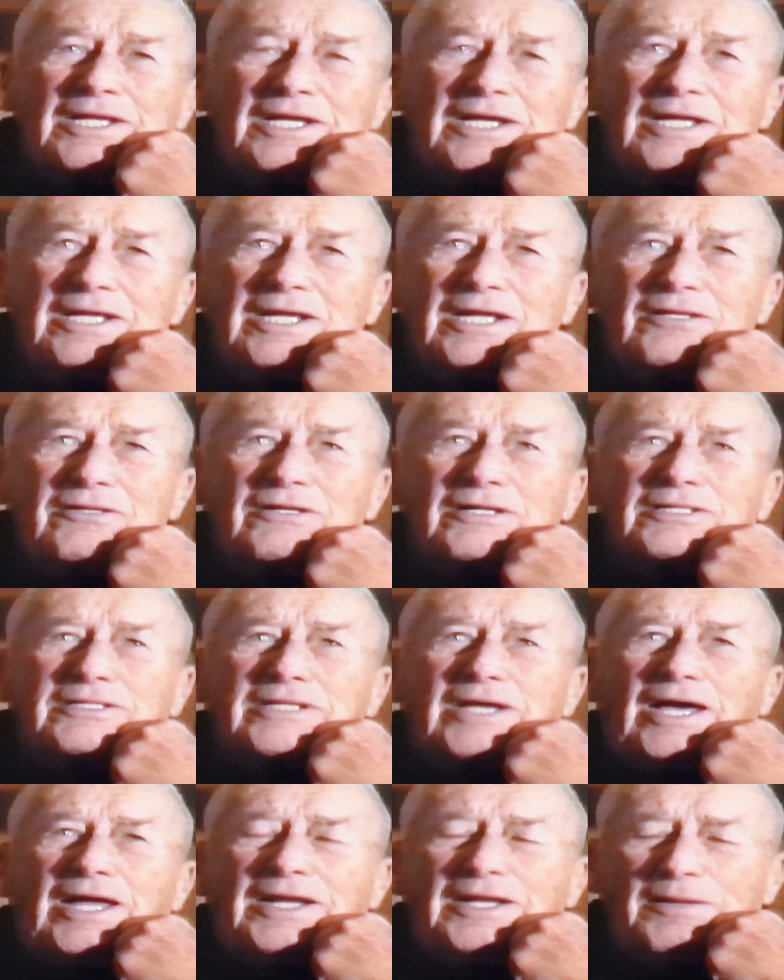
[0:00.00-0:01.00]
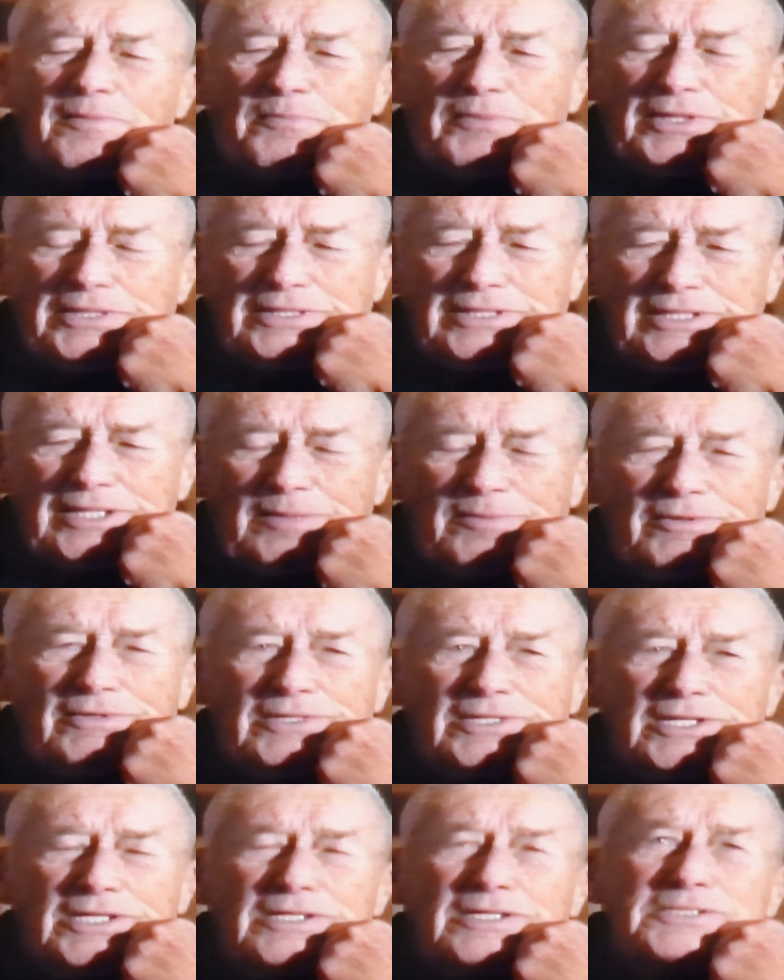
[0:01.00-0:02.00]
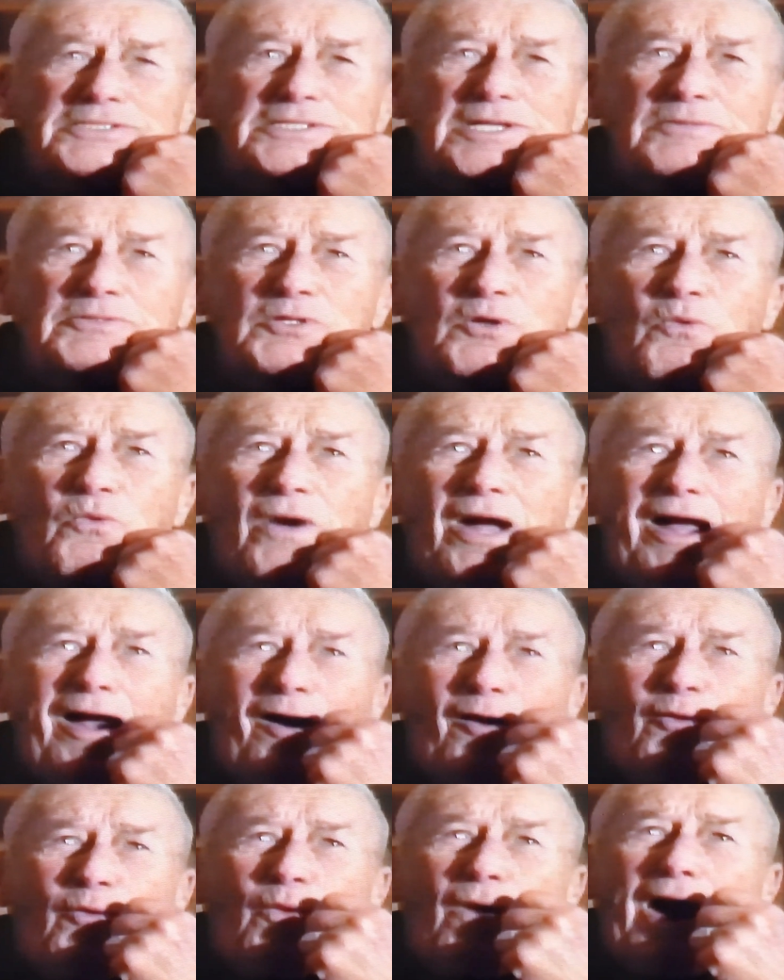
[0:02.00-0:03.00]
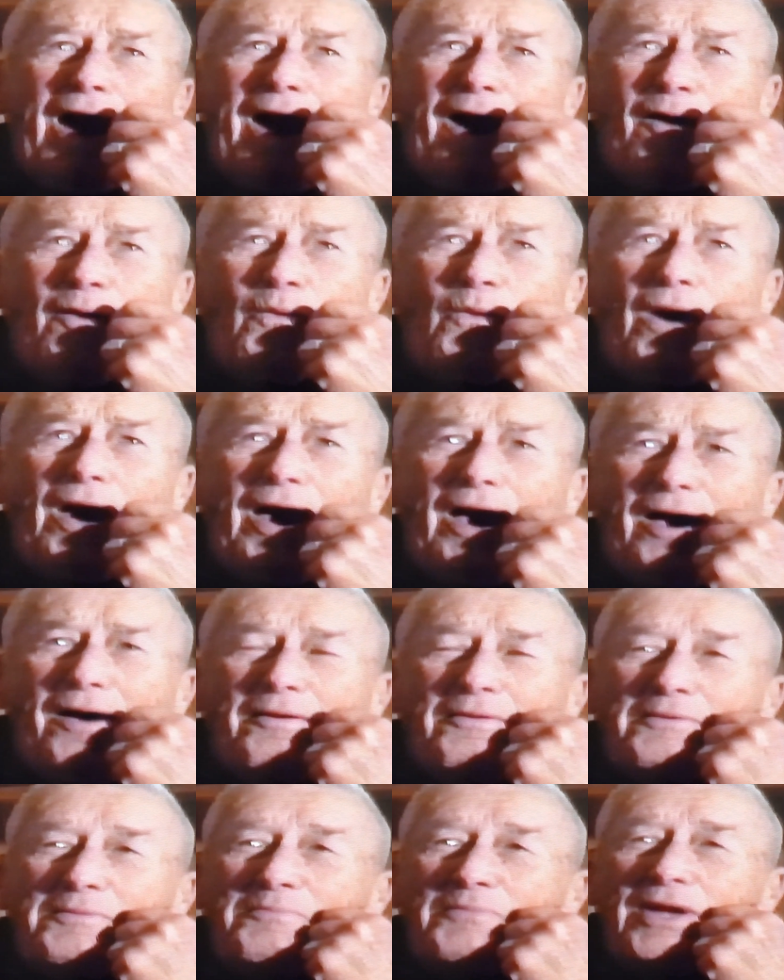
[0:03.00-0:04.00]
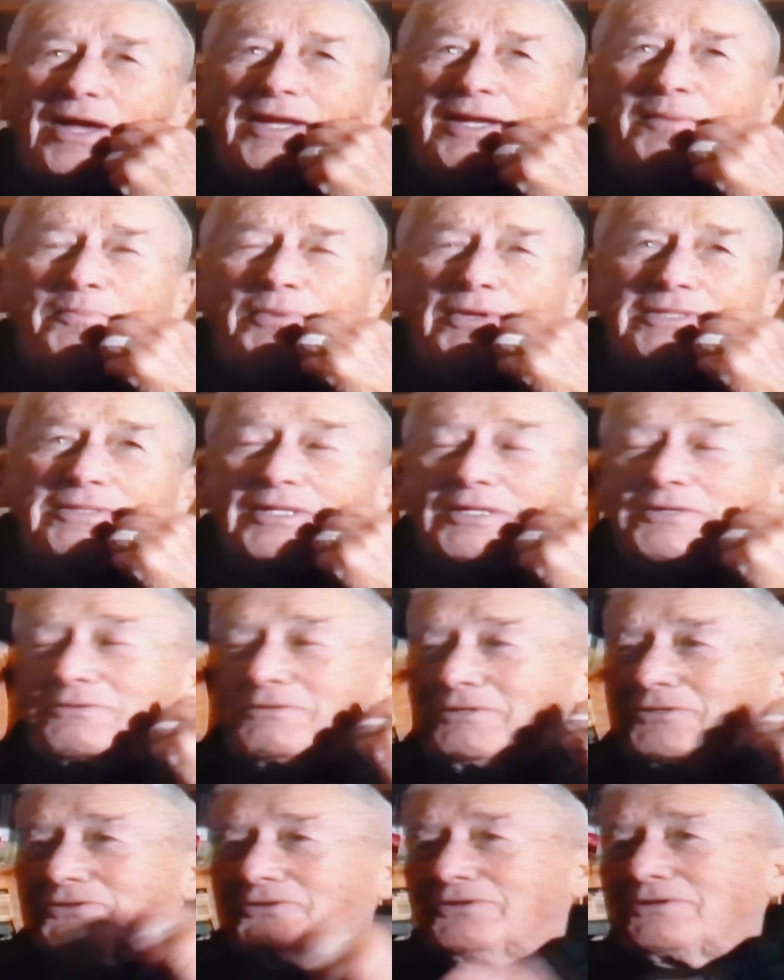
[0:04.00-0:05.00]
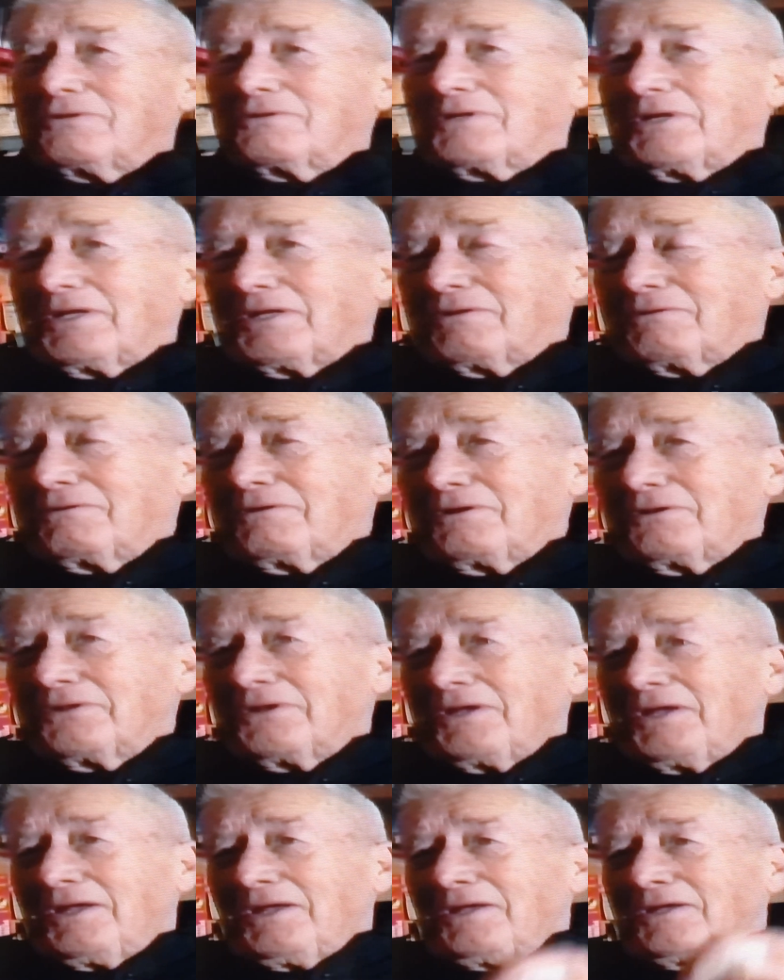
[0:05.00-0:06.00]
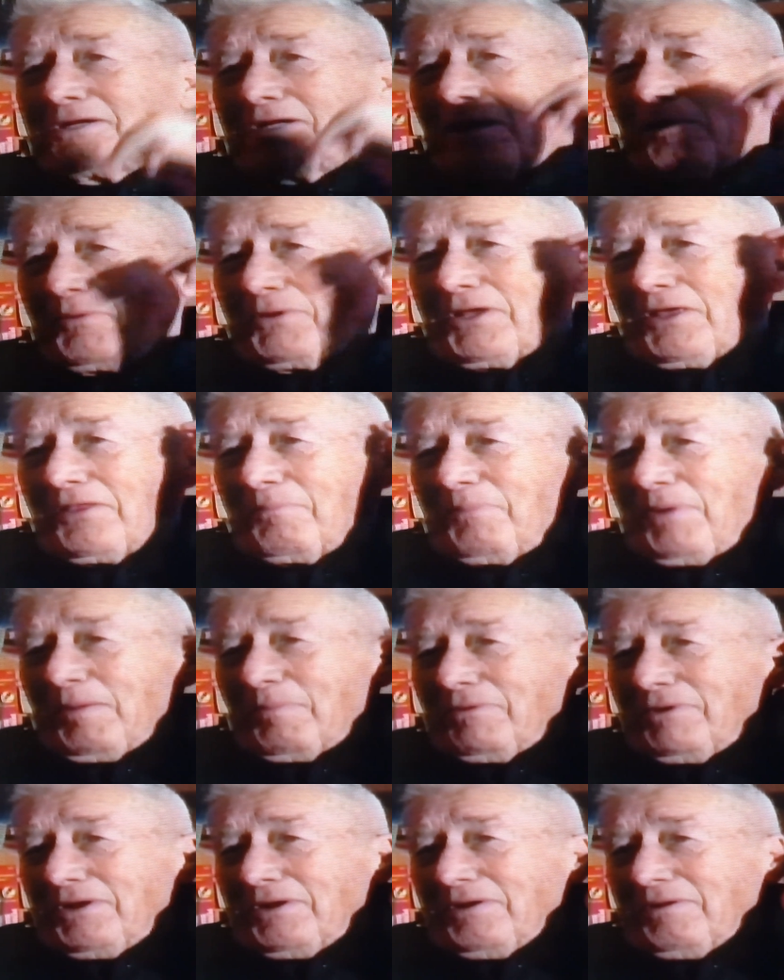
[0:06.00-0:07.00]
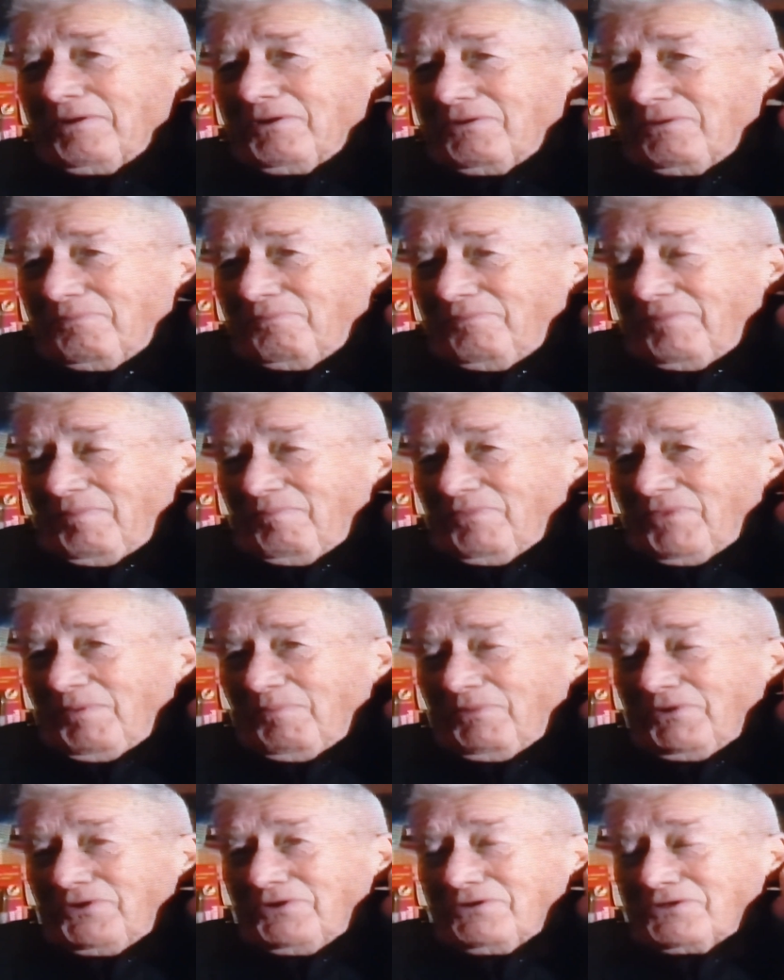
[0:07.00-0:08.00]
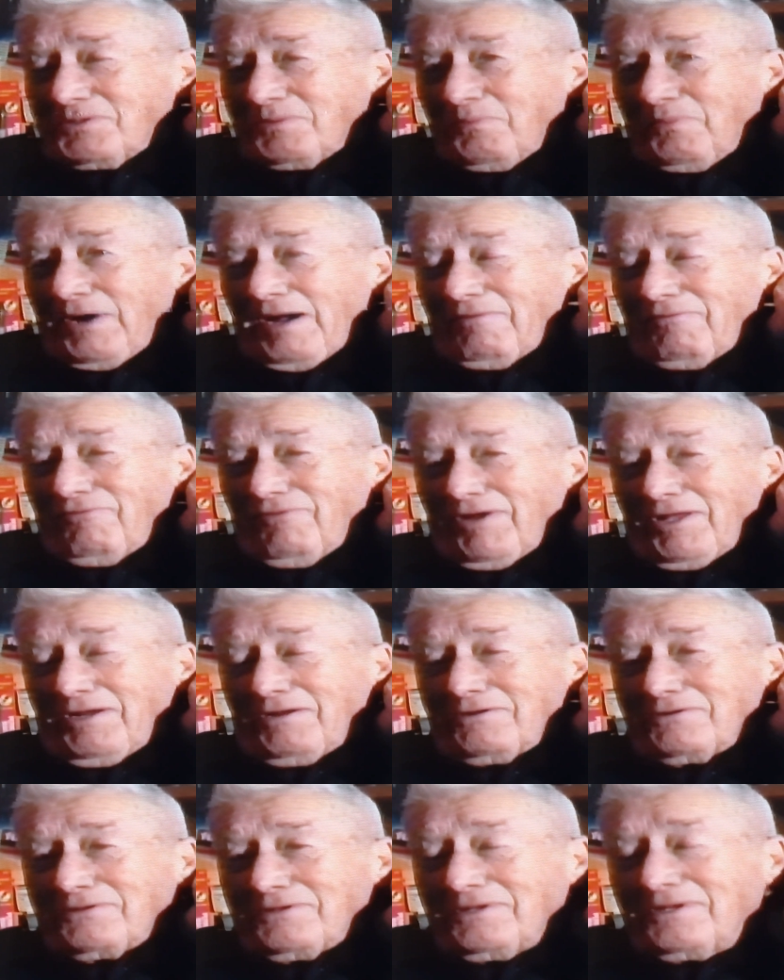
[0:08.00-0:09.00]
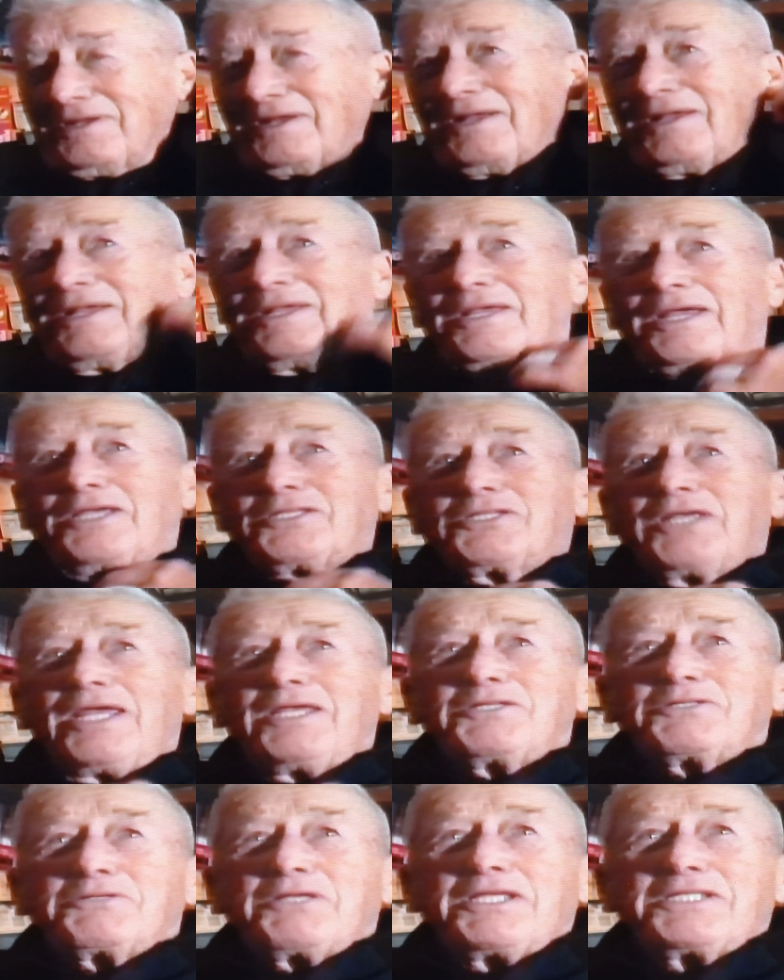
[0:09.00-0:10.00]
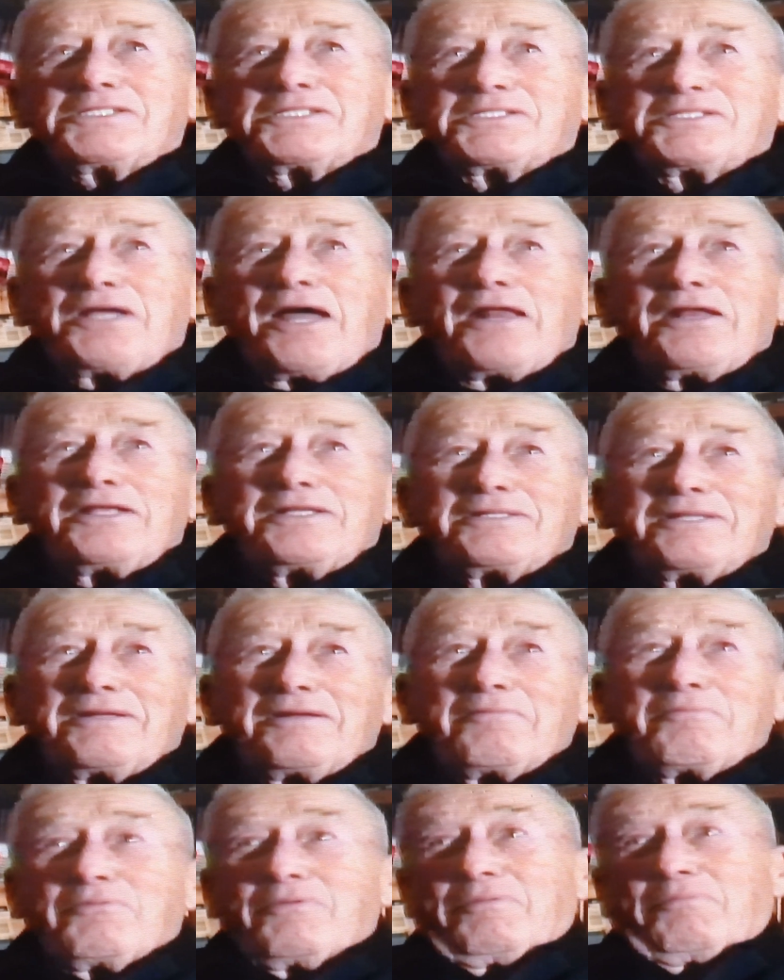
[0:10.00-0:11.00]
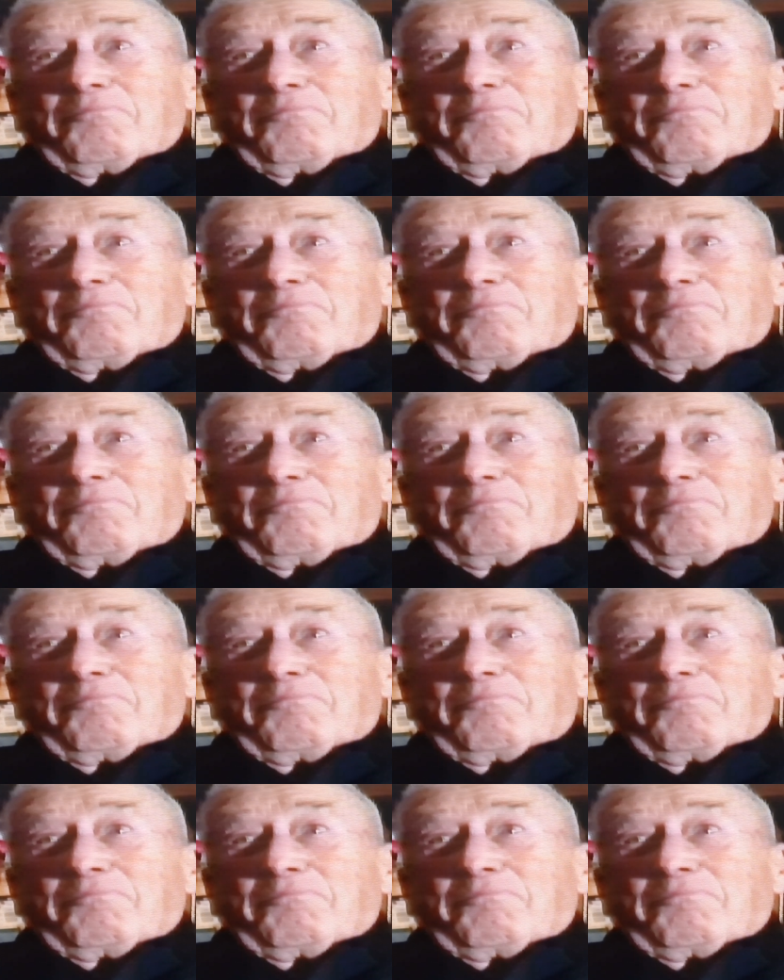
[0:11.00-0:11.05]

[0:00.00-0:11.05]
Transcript: And he looked at it, he picked it up and looked at the script and said, wow, wow, wow. Man, he picked it, he called Duke, and he called a couple of the other people in the producer, Bob Fellows, and he said, he's done it.